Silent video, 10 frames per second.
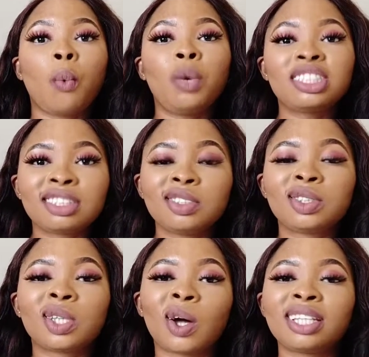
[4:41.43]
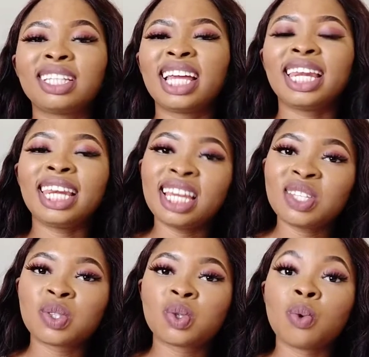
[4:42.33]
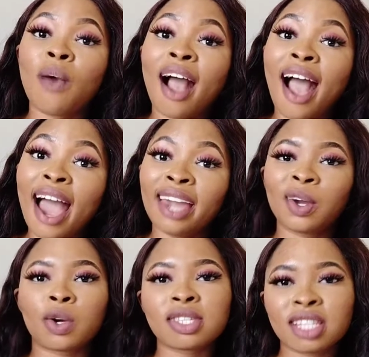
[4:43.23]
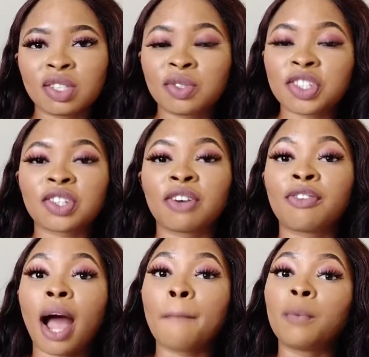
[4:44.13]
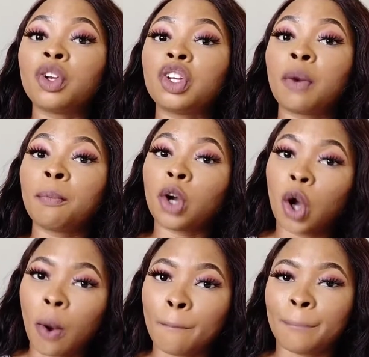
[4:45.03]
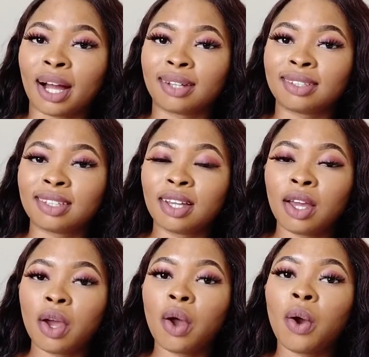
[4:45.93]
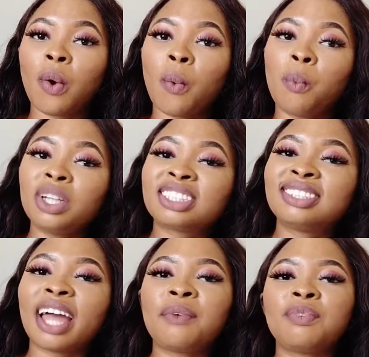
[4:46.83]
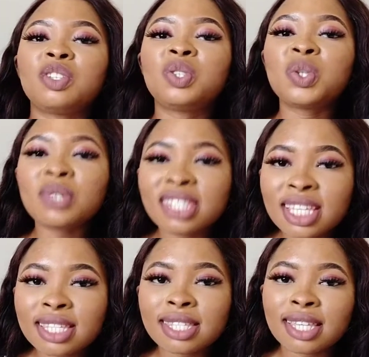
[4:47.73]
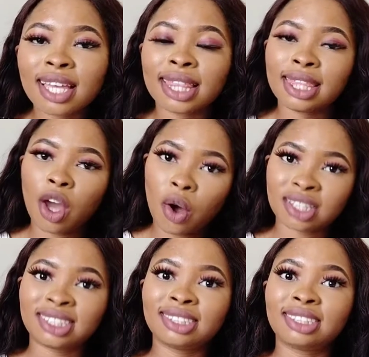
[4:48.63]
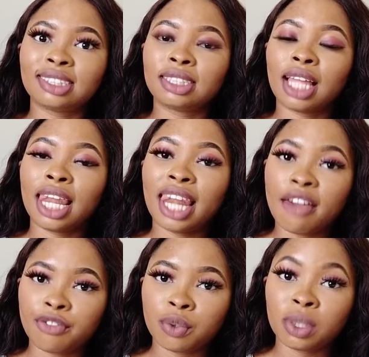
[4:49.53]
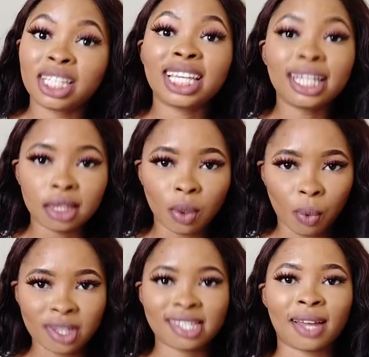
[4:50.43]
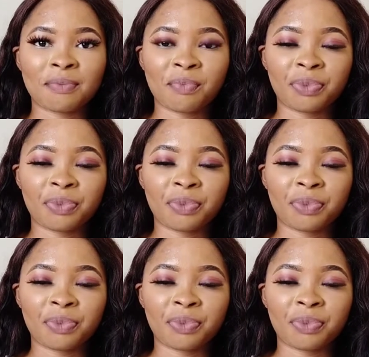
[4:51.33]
which in turn leads to high concentration of ammonium compound, which then reduces the oxygen level in the water.